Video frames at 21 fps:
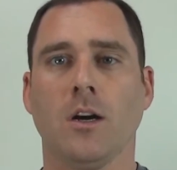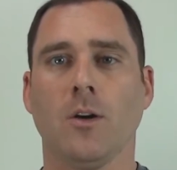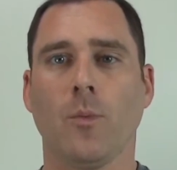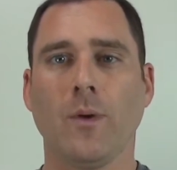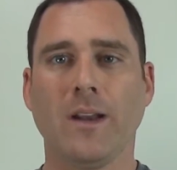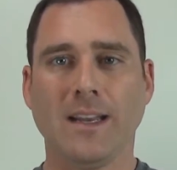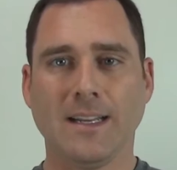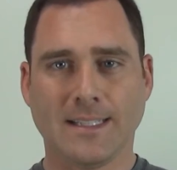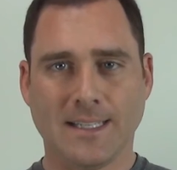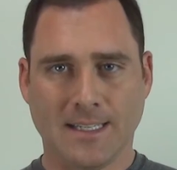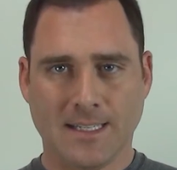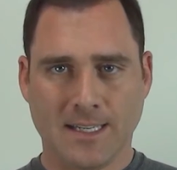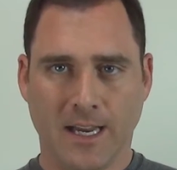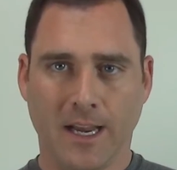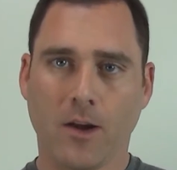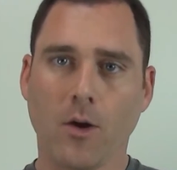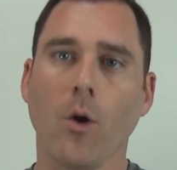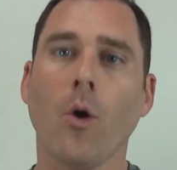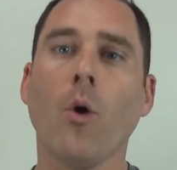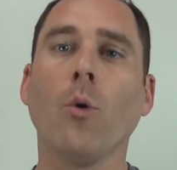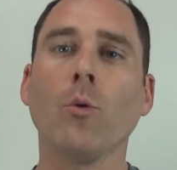We need to take
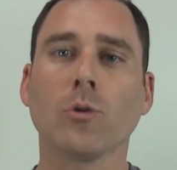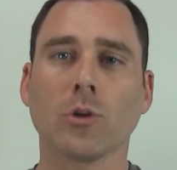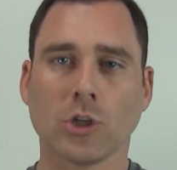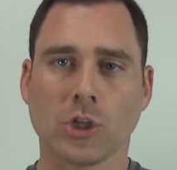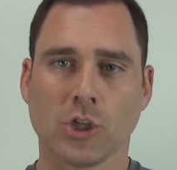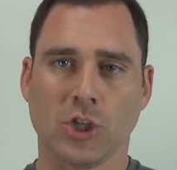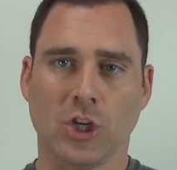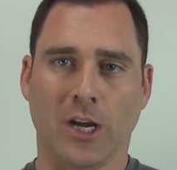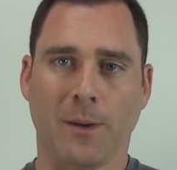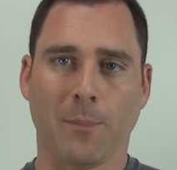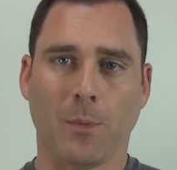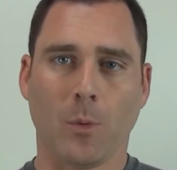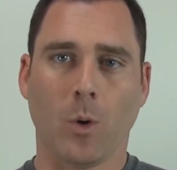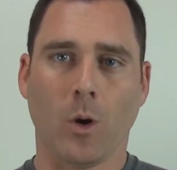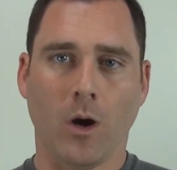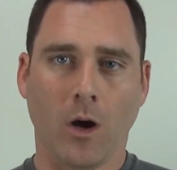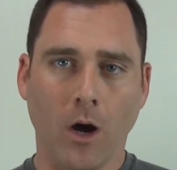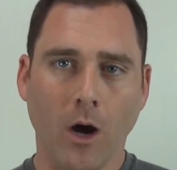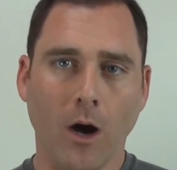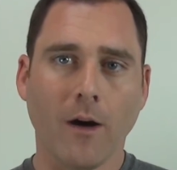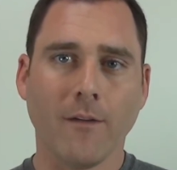ownership
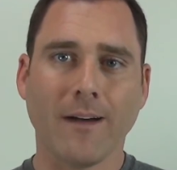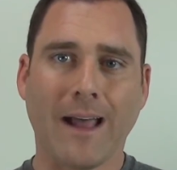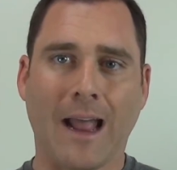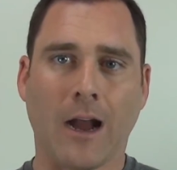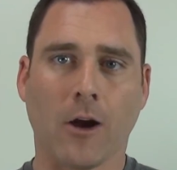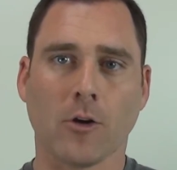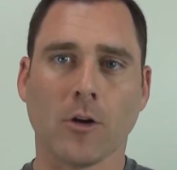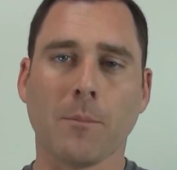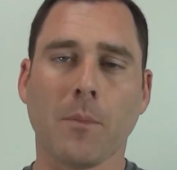of our